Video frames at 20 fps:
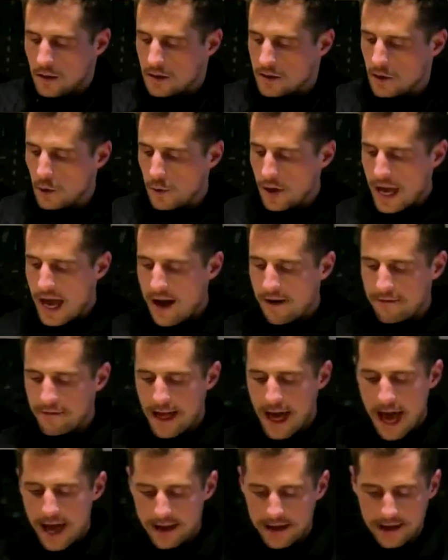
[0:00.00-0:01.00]
So we have
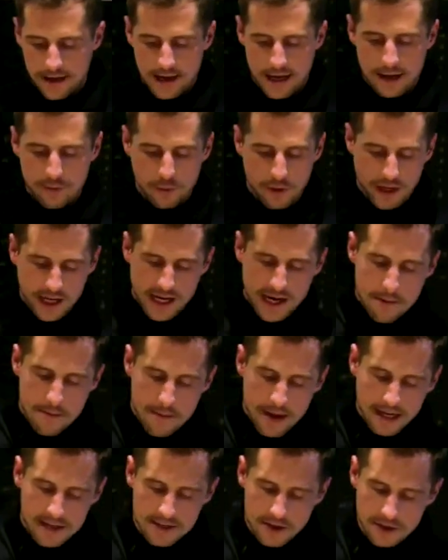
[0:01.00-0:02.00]
that, and we're going to
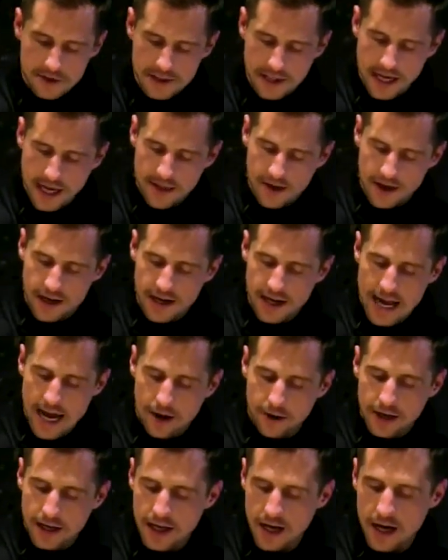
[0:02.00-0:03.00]
mix those together. And
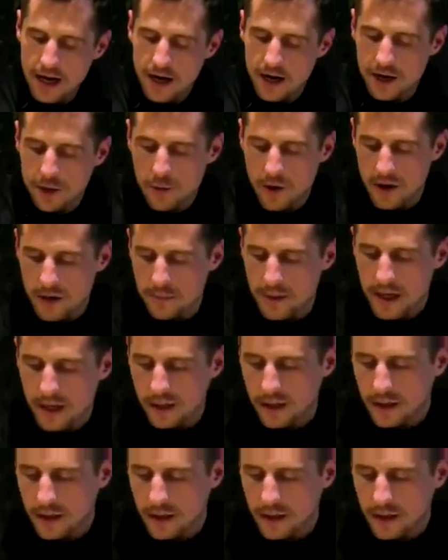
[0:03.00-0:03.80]
now here, you want to be